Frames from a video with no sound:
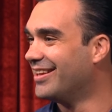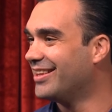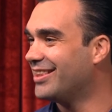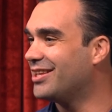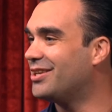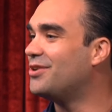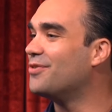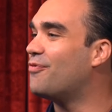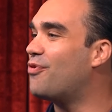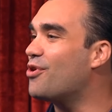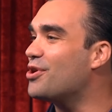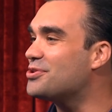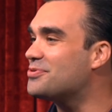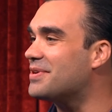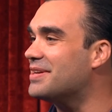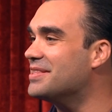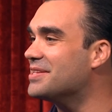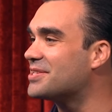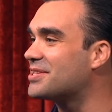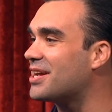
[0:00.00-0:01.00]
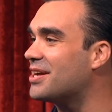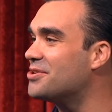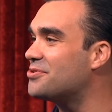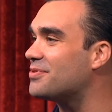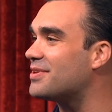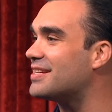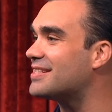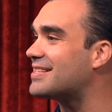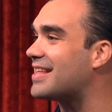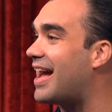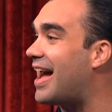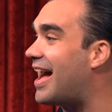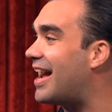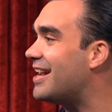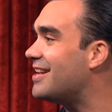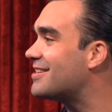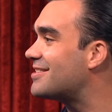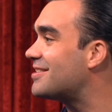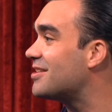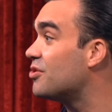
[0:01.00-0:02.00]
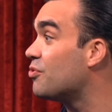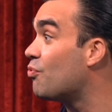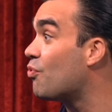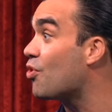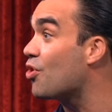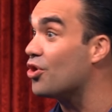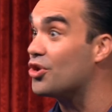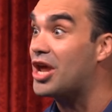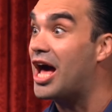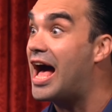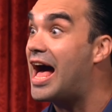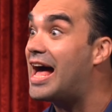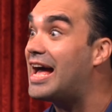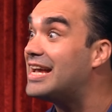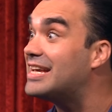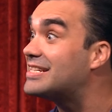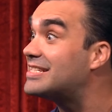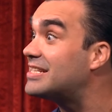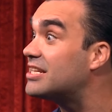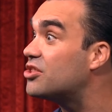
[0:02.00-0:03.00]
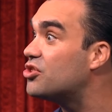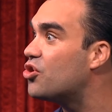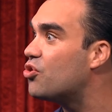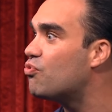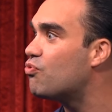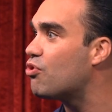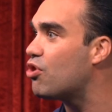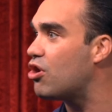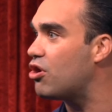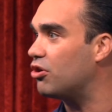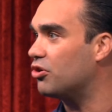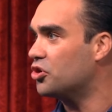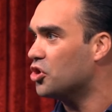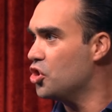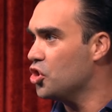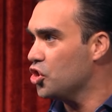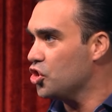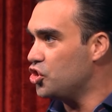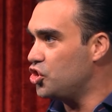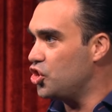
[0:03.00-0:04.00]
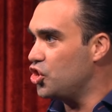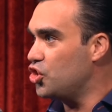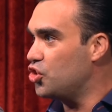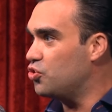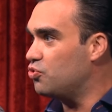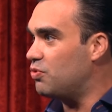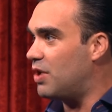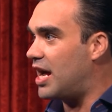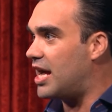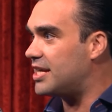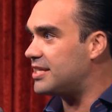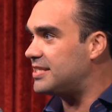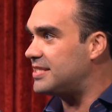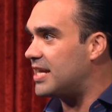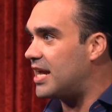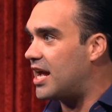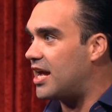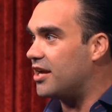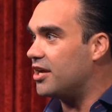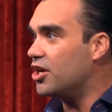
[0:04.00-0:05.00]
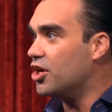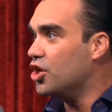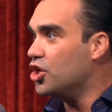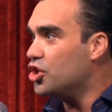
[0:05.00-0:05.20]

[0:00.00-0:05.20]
The divorce rate in this country is the highest in the world. Highest in the world. USA.